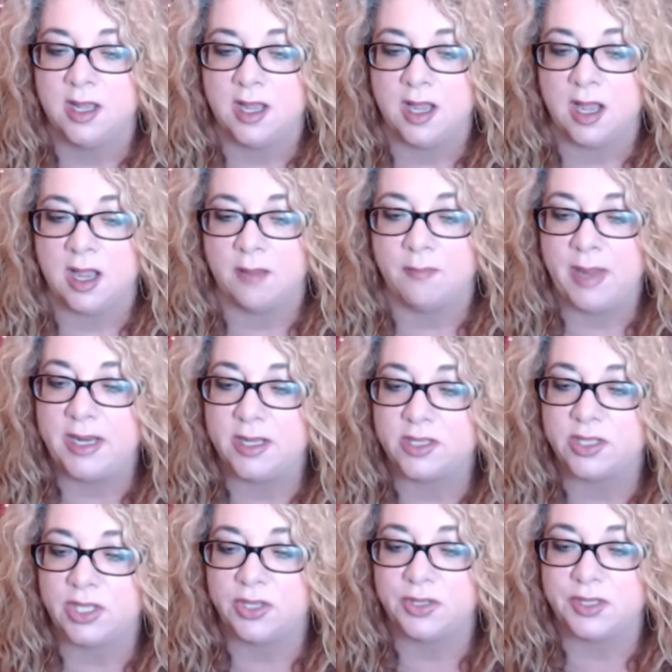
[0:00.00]
uh, made
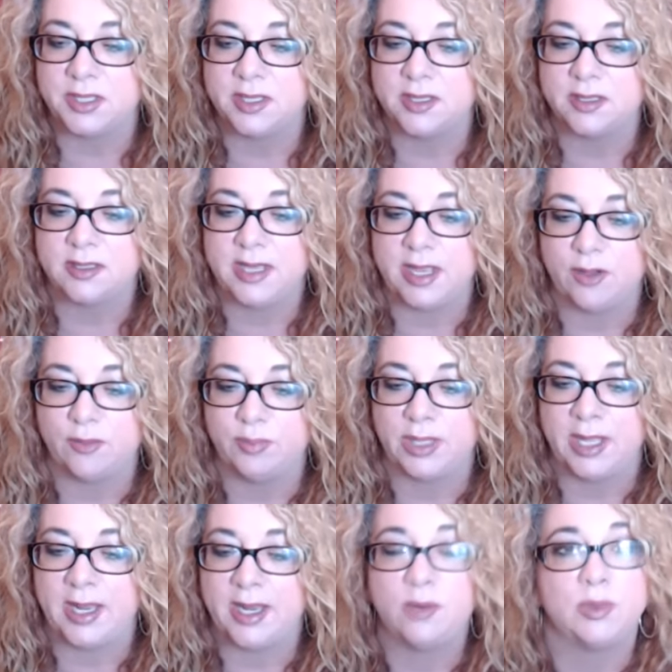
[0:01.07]
excuses,
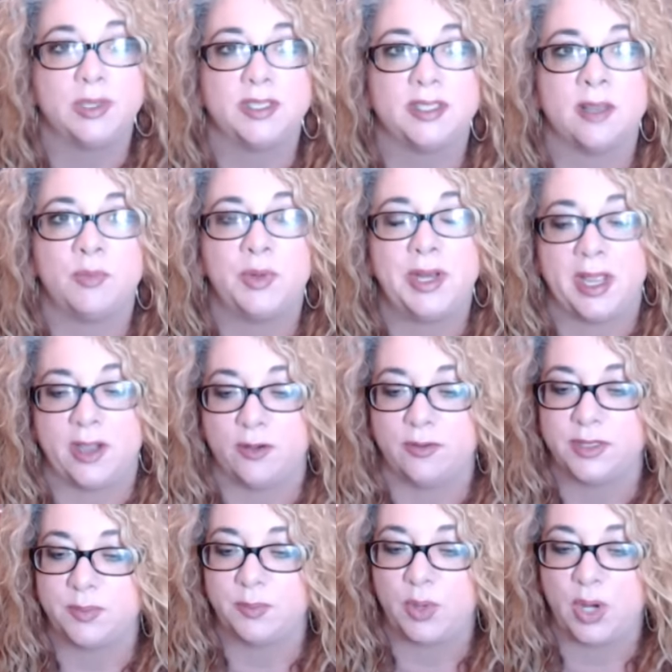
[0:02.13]
downplayed when someone
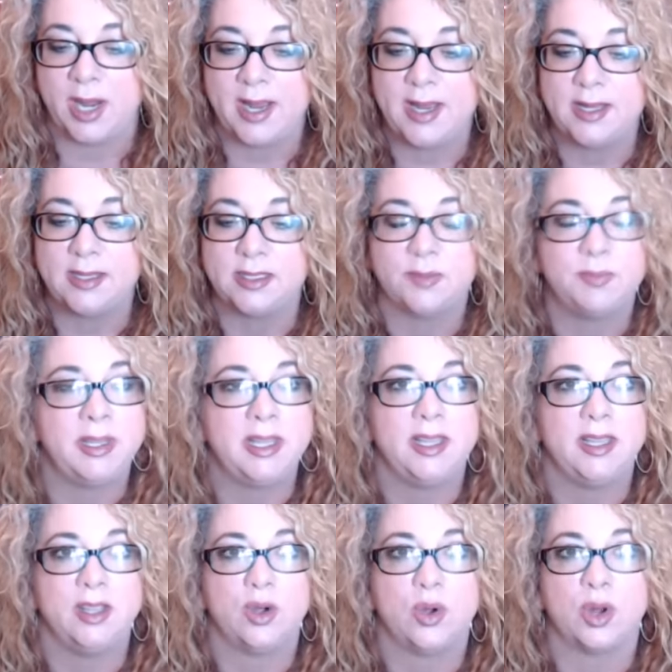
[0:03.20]
else praised me
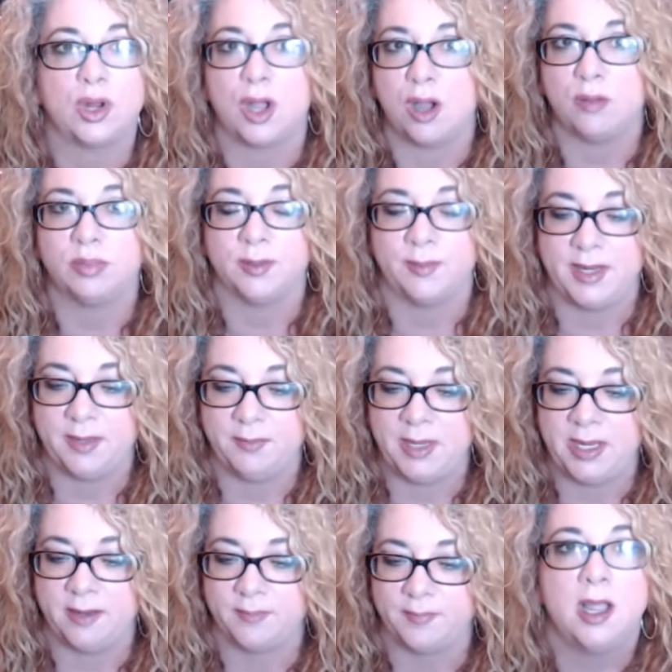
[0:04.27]
or complimented me.
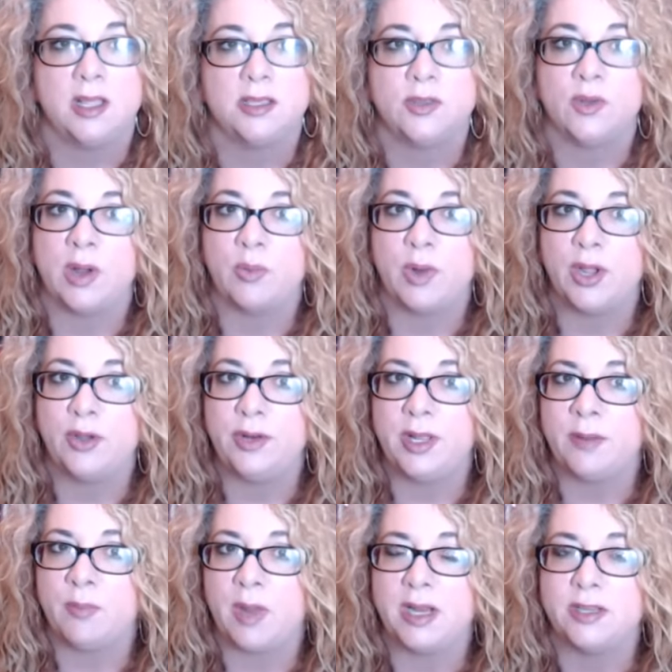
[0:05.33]
So I wrote in
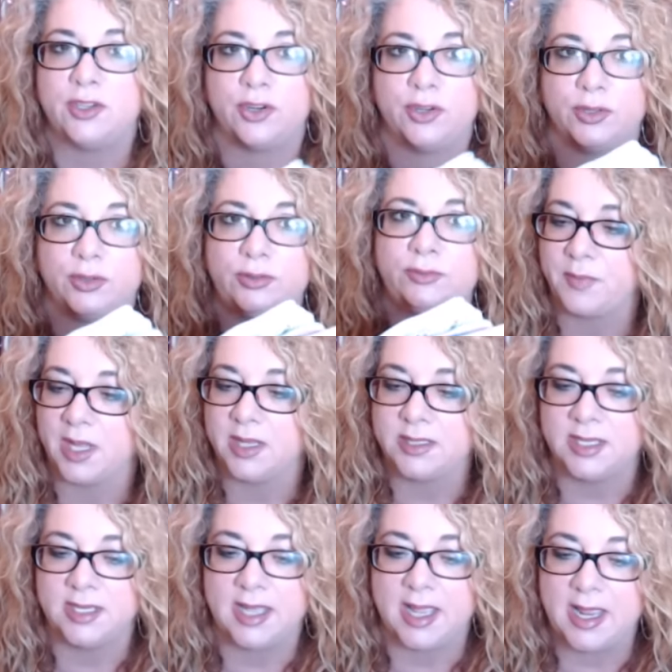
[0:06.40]
my journal
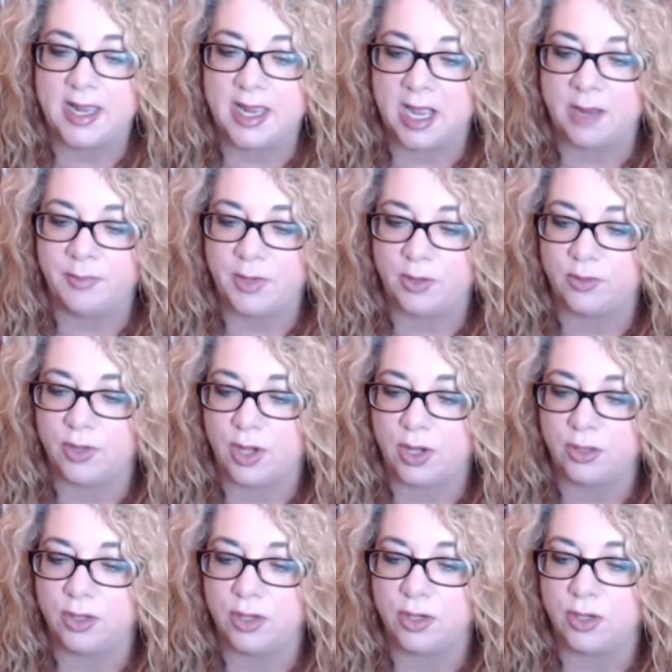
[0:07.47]
today I'm no
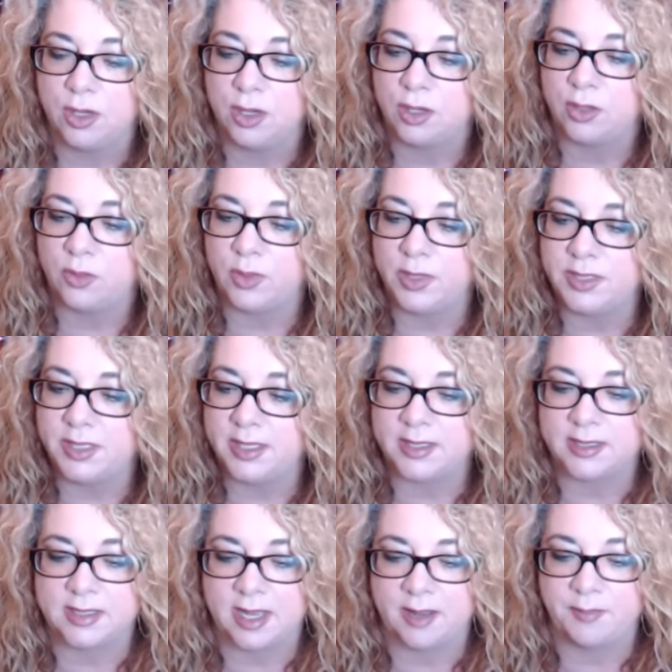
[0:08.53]
longer going to
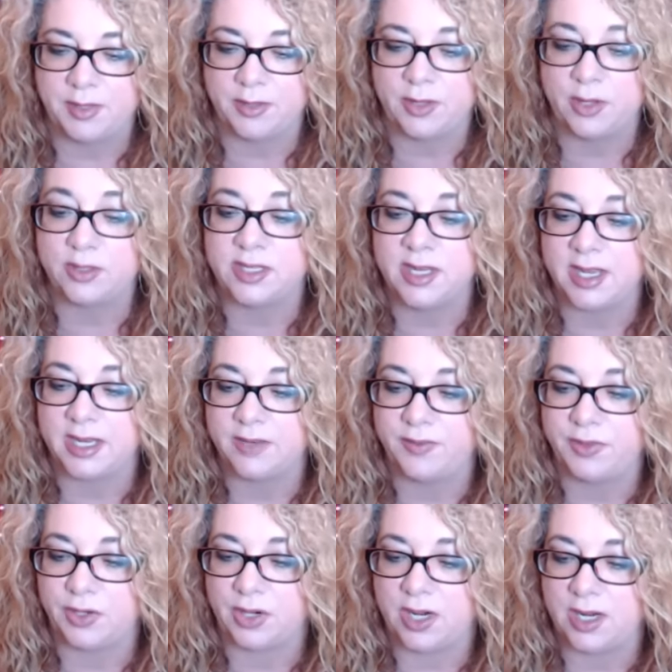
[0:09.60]
accept those negative
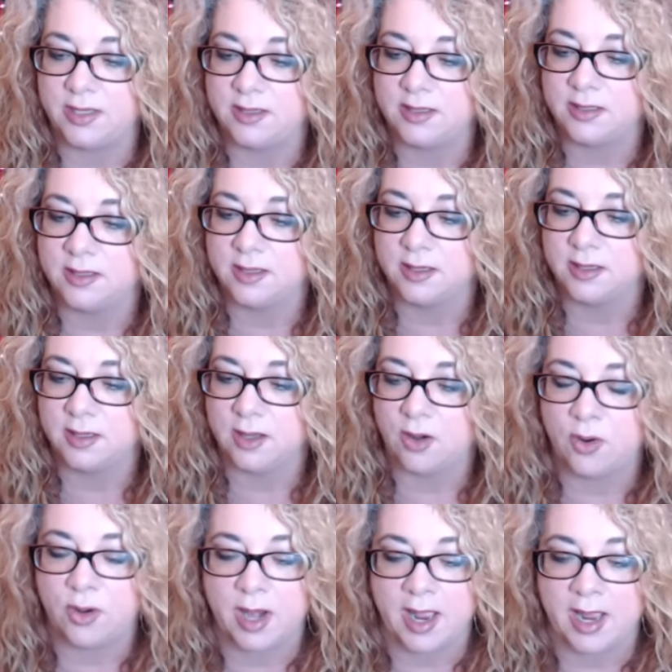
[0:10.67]
thoughts
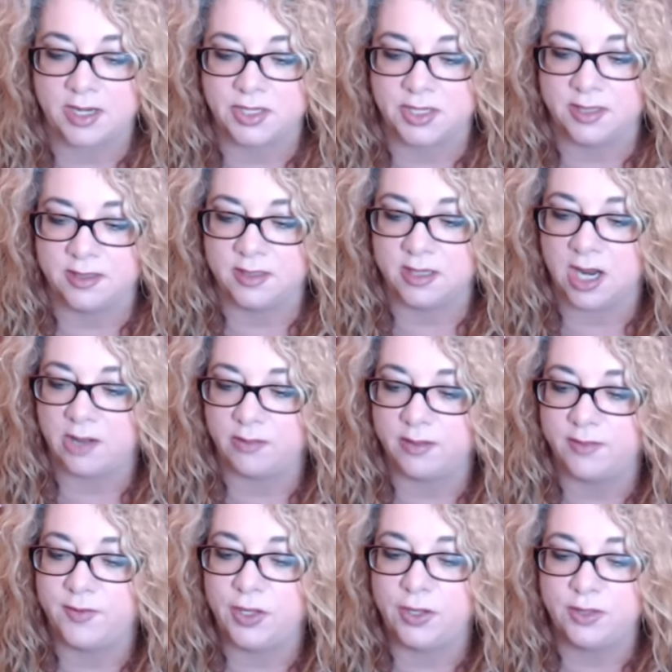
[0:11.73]
or actions. I
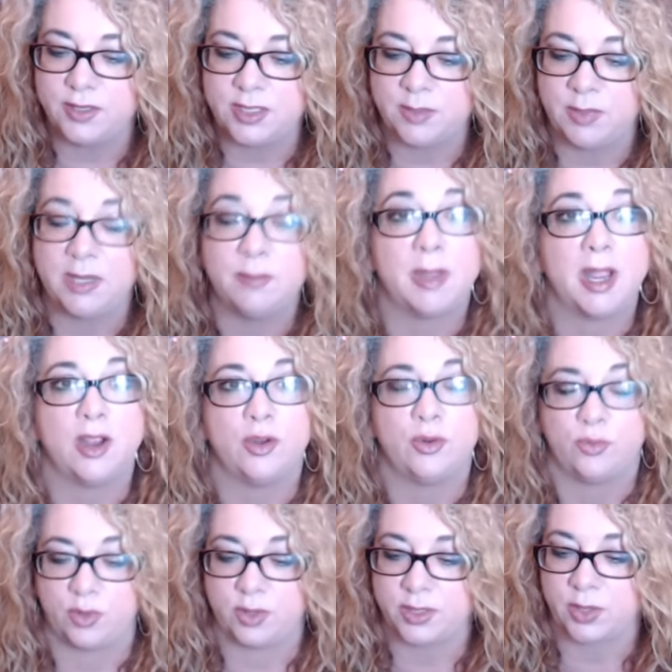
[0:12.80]
refuse to be my own
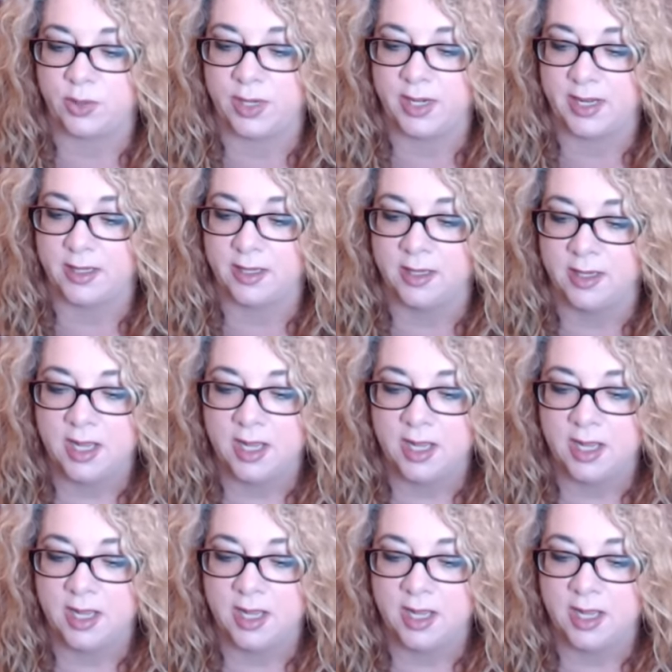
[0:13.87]
worst critic.